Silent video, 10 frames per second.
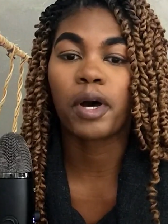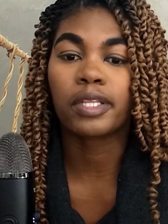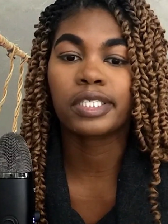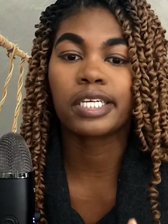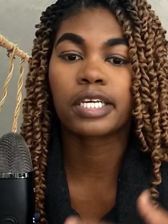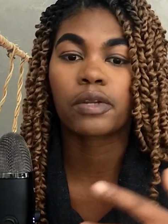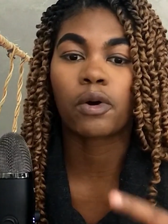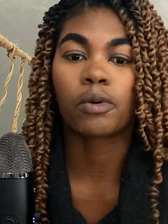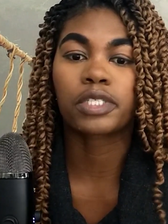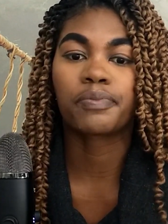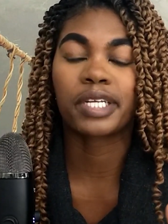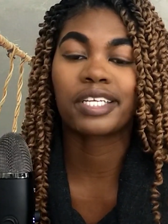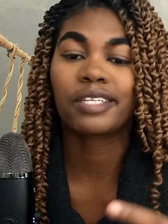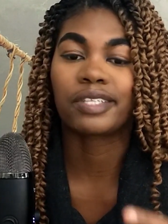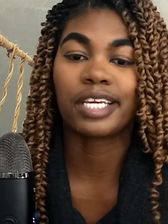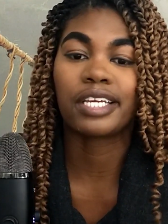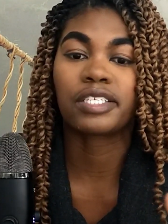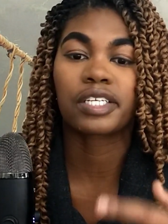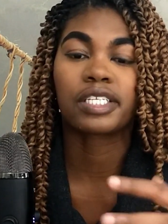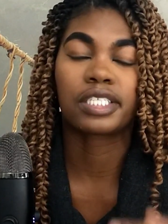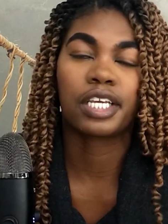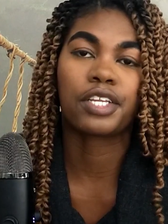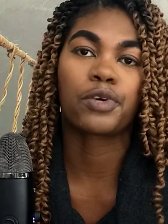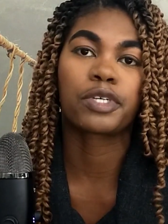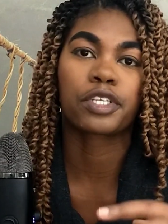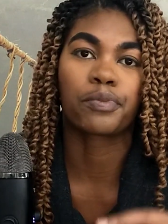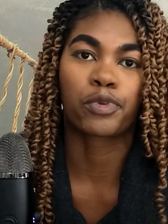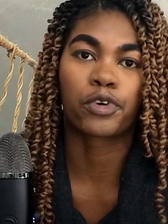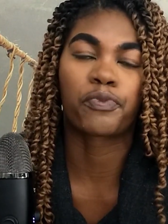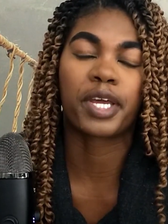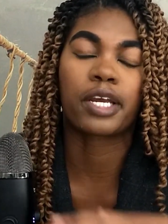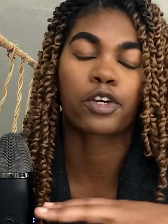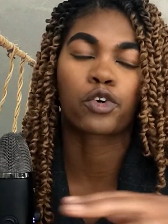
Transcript: policy can ultimately lead to continuous improvement